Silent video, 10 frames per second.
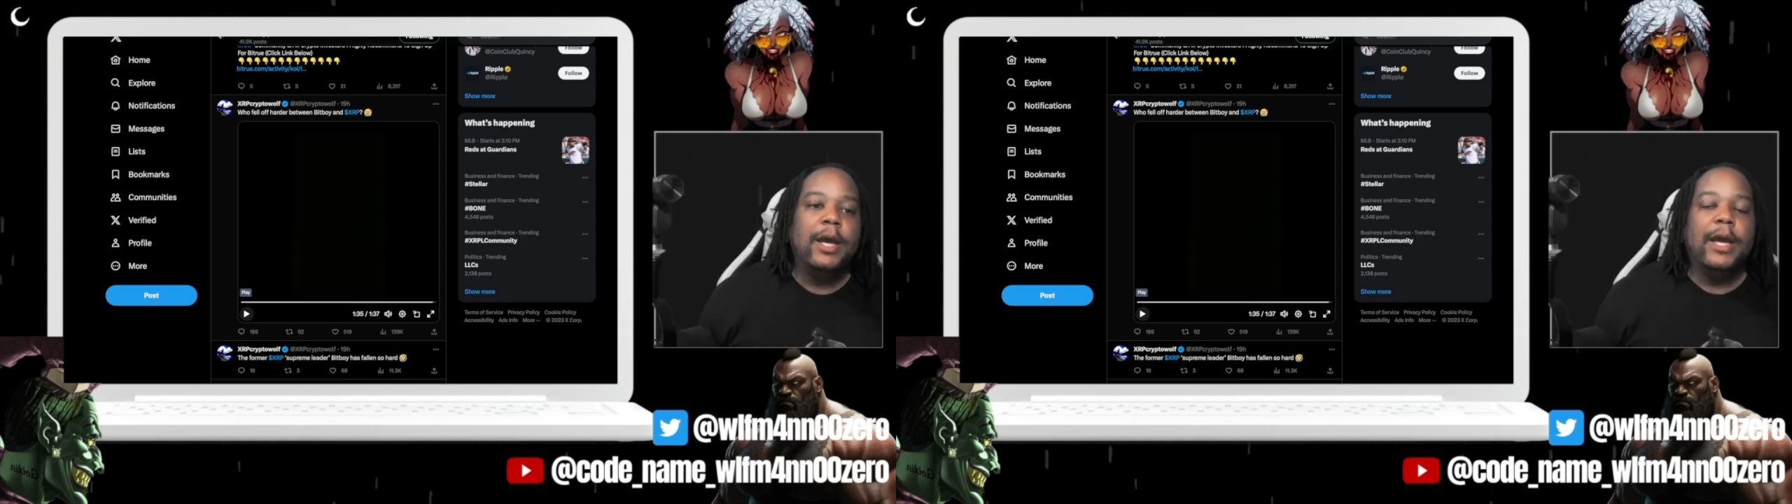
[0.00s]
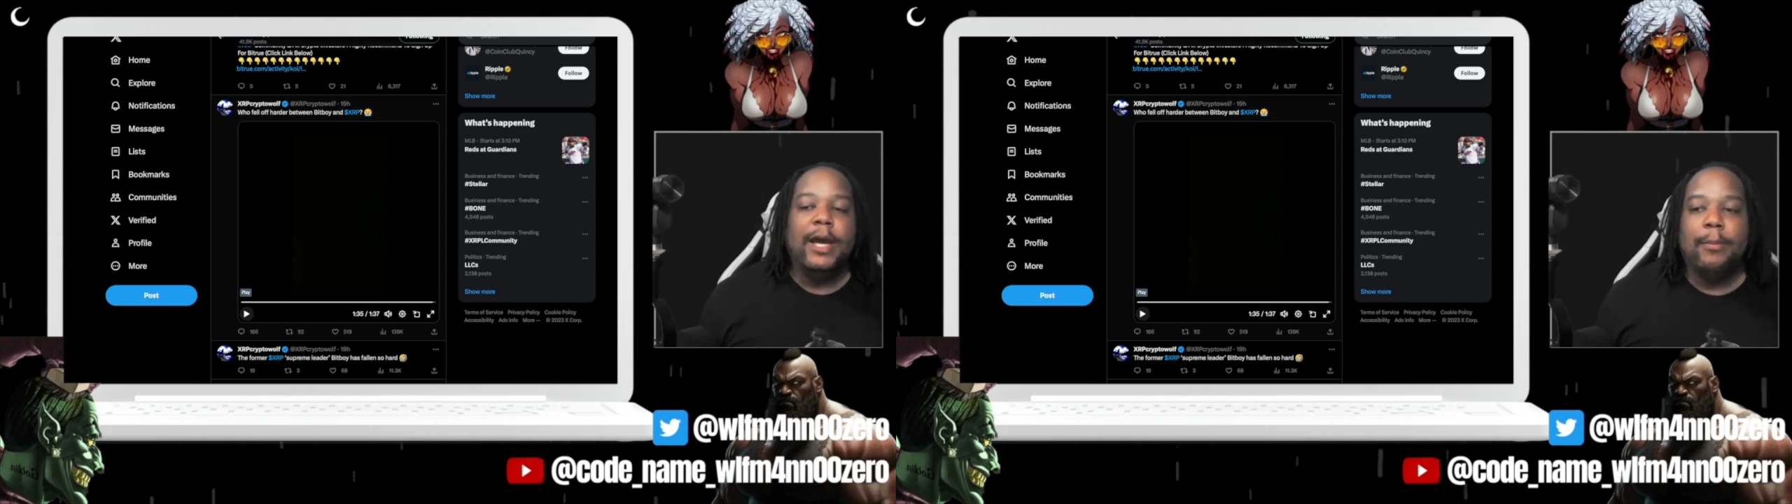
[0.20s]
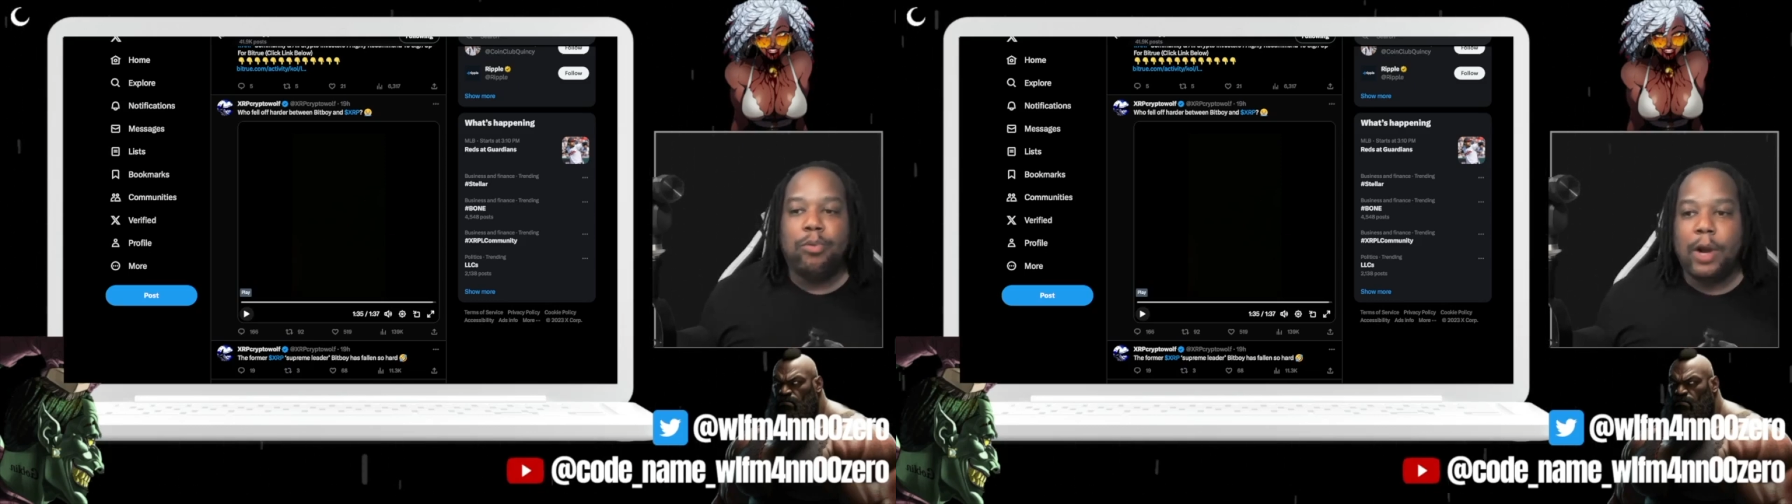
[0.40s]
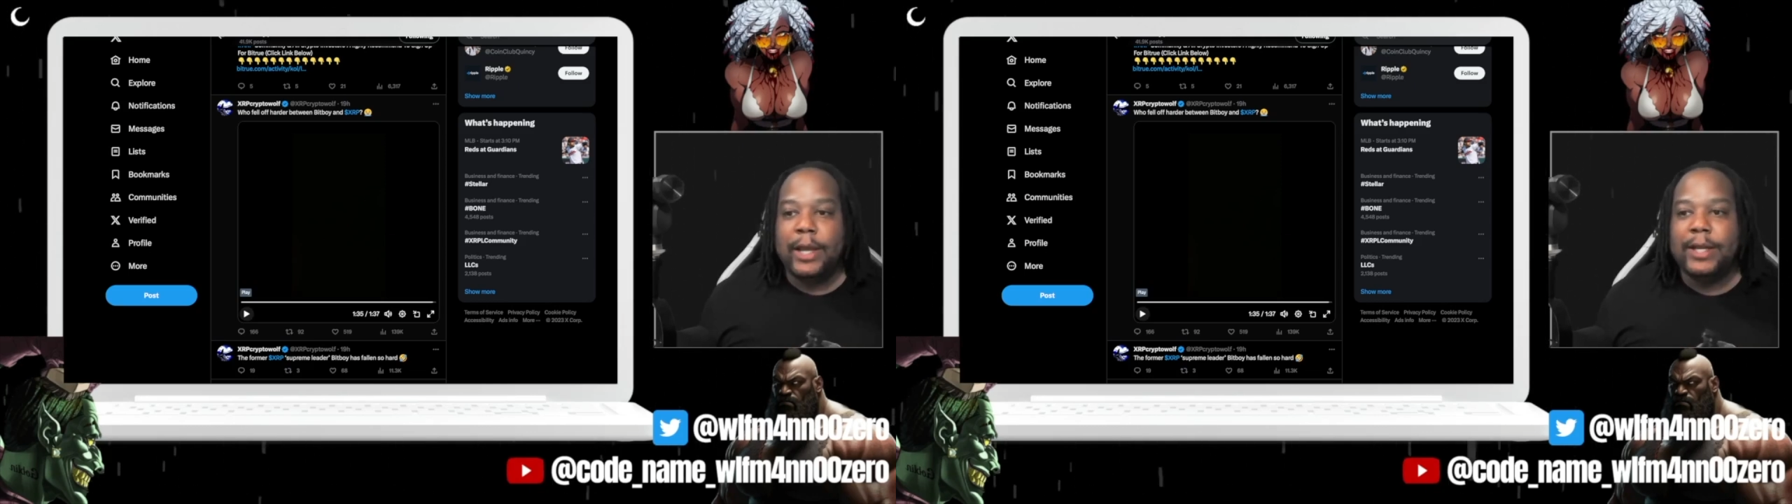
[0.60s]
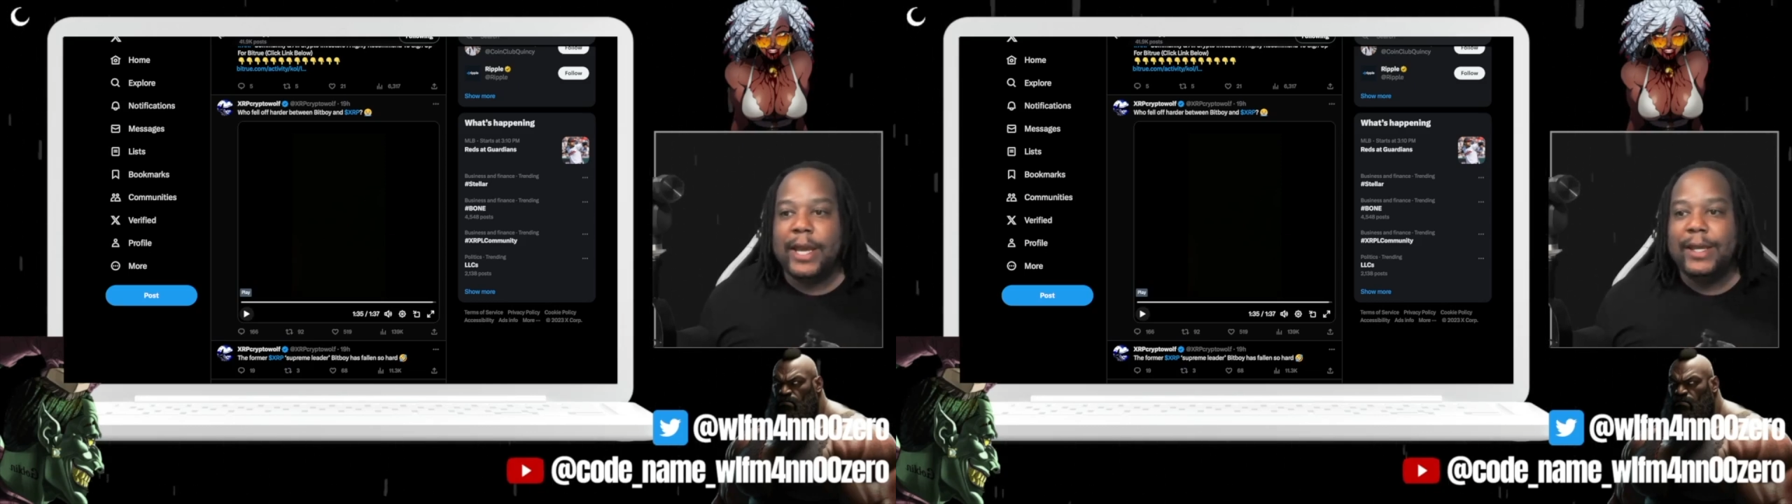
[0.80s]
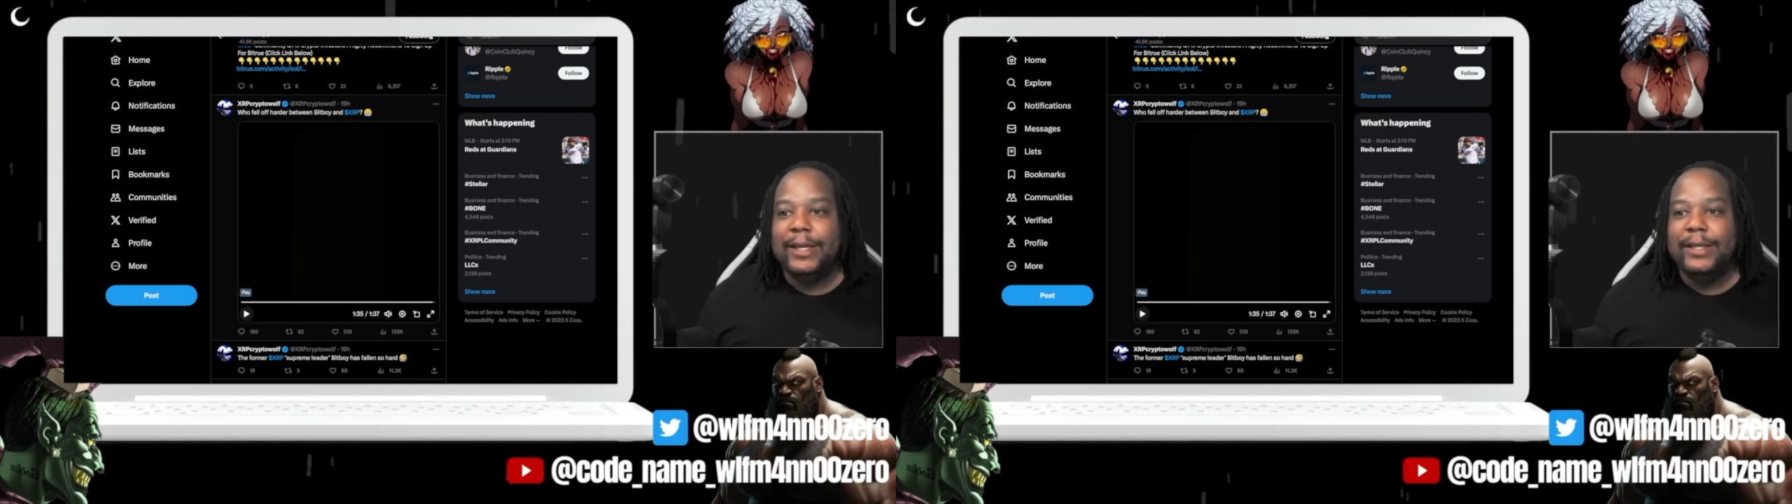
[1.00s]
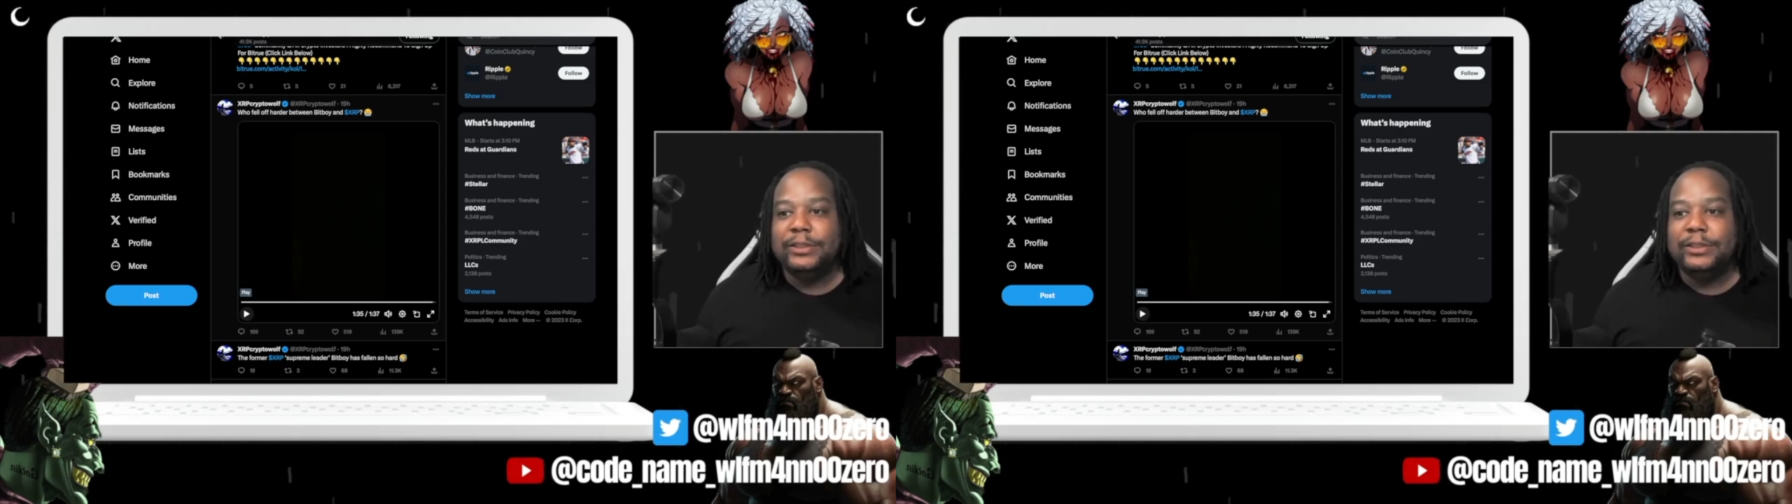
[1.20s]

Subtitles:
and pray that he